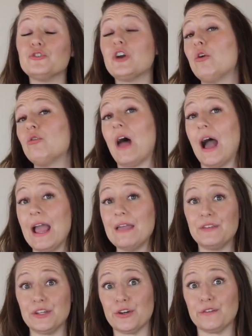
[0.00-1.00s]
you go
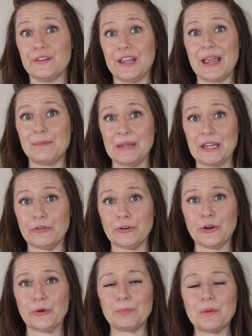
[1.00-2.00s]
live in your VIP
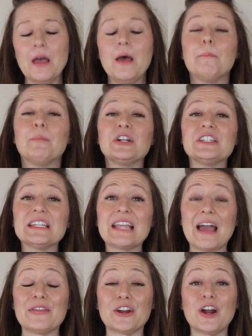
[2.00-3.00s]
group put
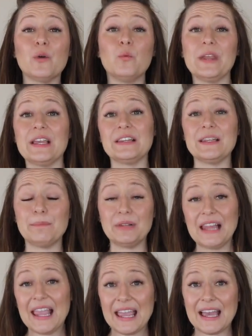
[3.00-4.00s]
together a weekly
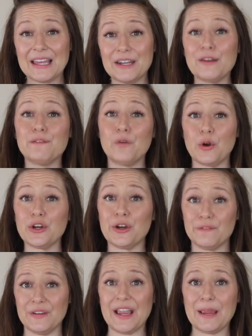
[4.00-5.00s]
plan for
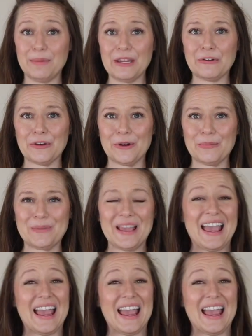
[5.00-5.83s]
your VIP group.